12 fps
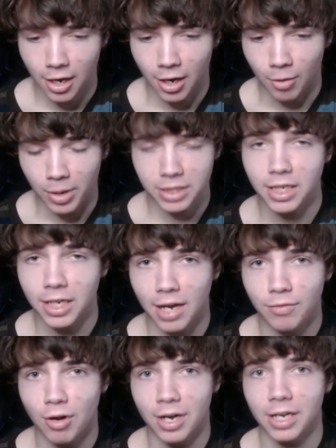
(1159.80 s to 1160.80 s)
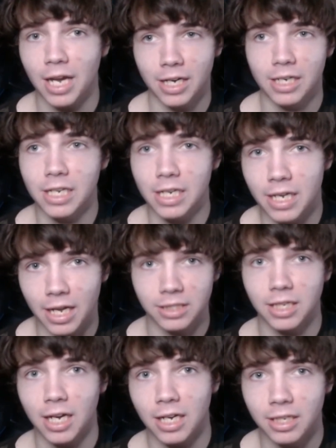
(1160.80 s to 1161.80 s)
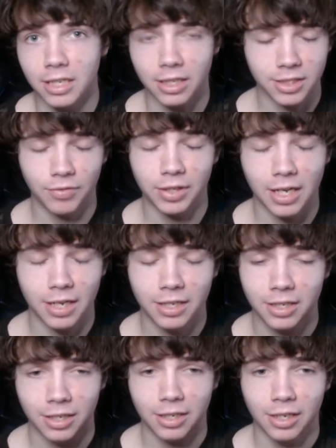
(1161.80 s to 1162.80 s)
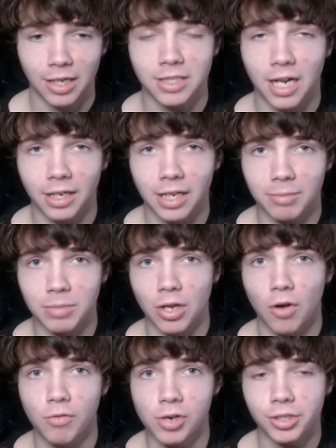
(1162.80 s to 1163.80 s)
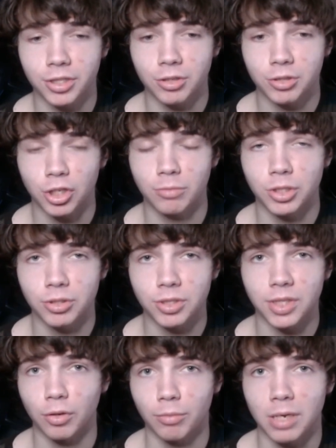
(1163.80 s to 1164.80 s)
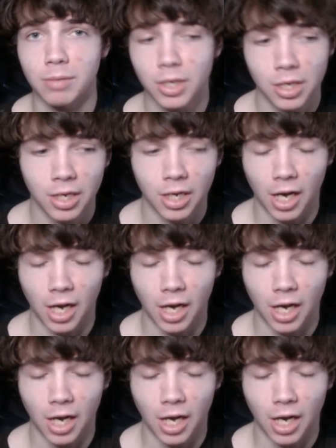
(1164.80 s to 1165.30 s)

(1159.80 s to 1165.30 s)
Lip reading: When I say I have chronic ADD, anxiety, and stuff like that, it's not like me overusing those terms, using it for a meme.